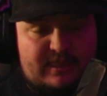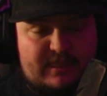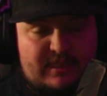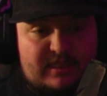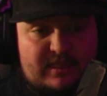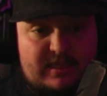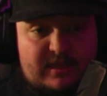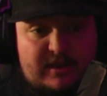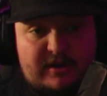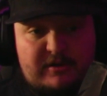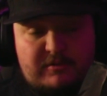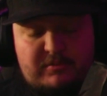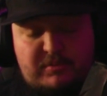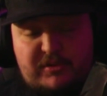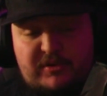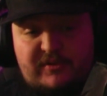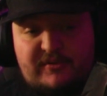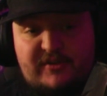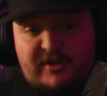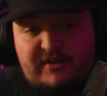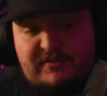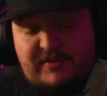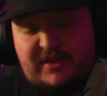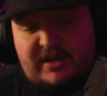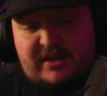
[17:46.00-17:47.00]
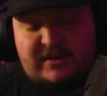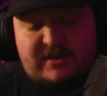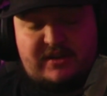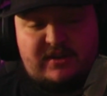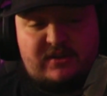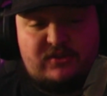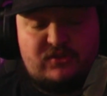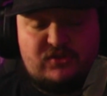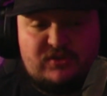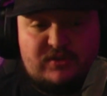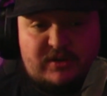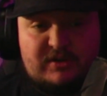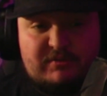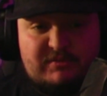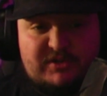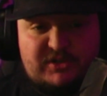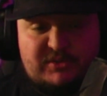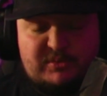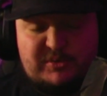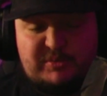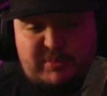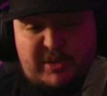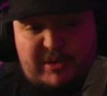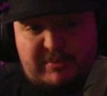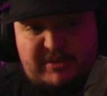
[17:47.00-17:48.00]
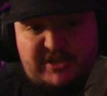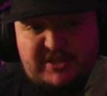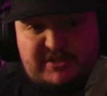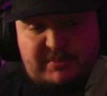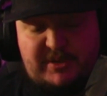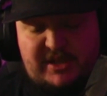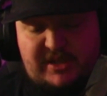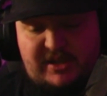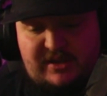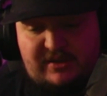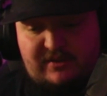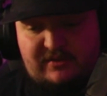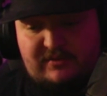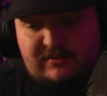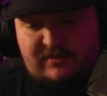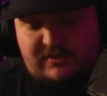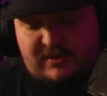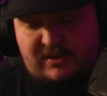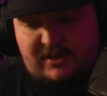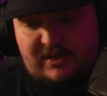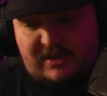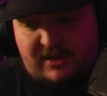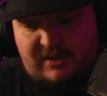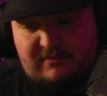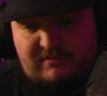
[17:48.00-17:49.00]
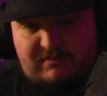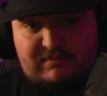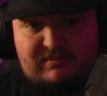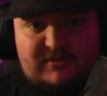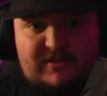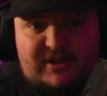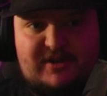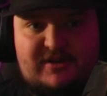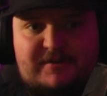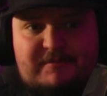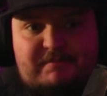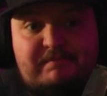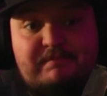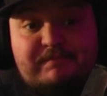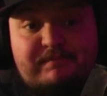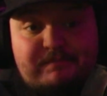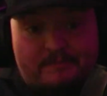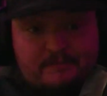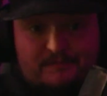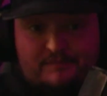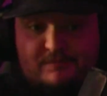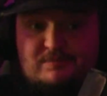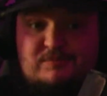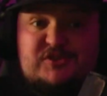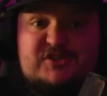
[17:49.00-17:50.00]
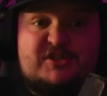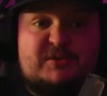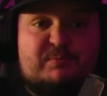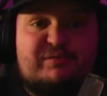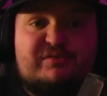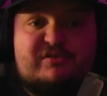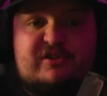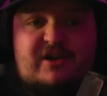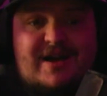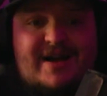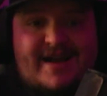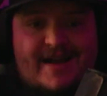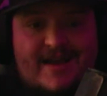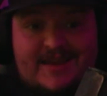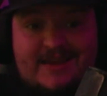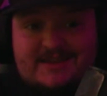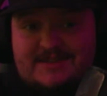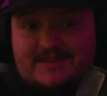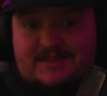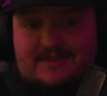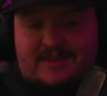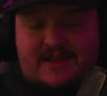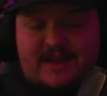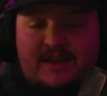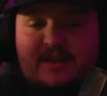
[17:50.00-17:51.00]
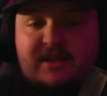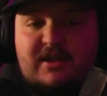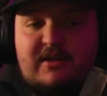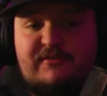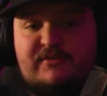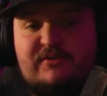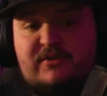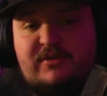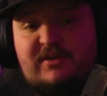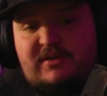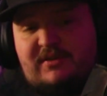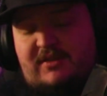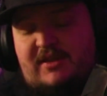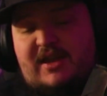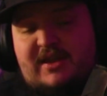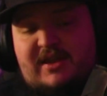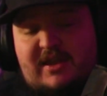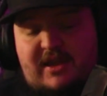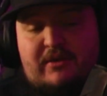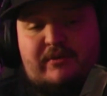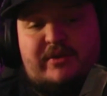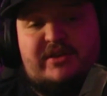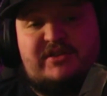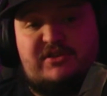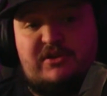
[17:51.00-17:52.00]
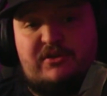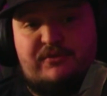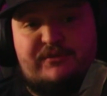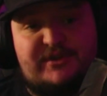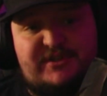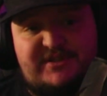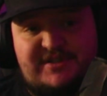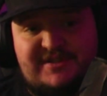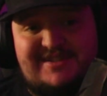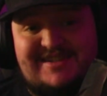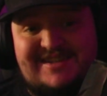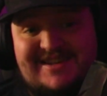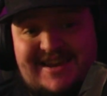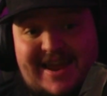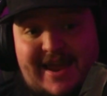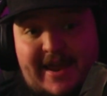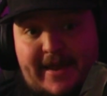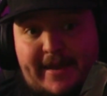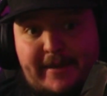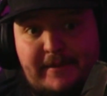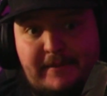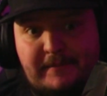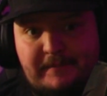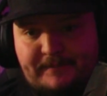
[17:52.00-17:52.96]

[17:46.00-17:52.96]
did approve of that I did enjoy, which was public speaking. And, you know, surprise that carries over to today.